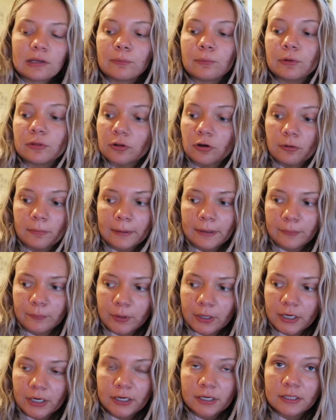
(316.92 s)
with all my
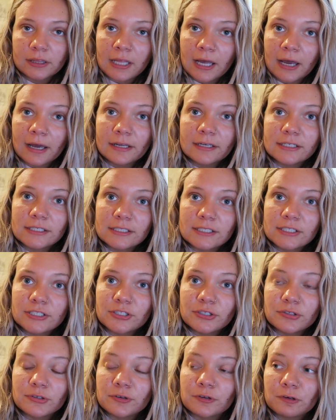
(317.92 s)
work that I need to
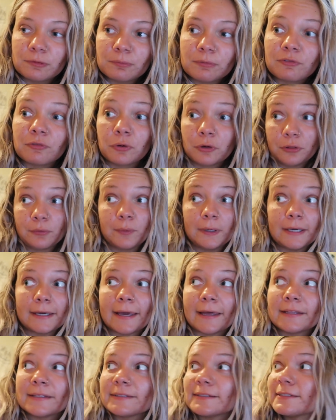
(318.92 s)
do before the
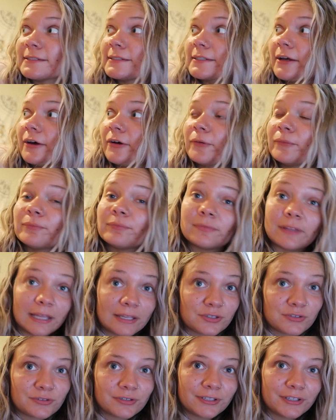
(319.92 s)
weekend. So
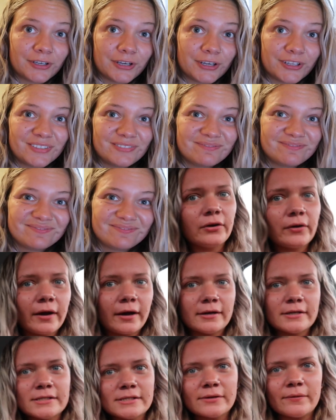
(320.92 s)
that's really good.
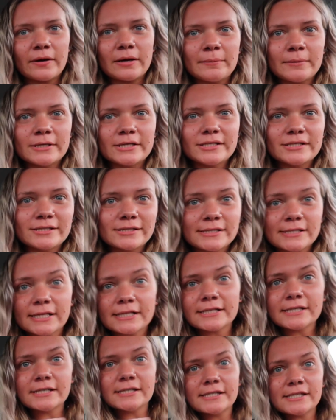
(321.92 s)
Okay, so I'm at
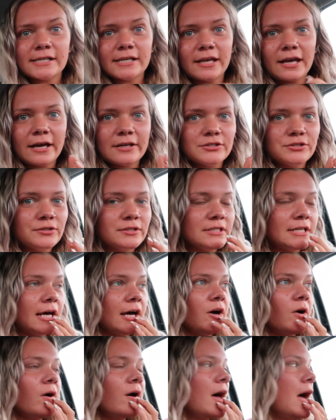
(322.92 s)
Suntan City, as you can
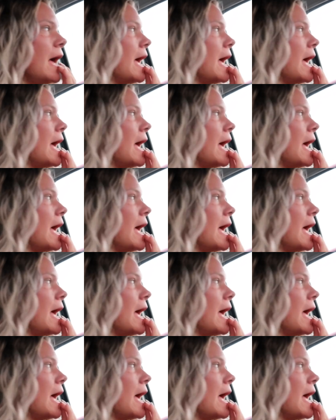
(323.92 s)
tell.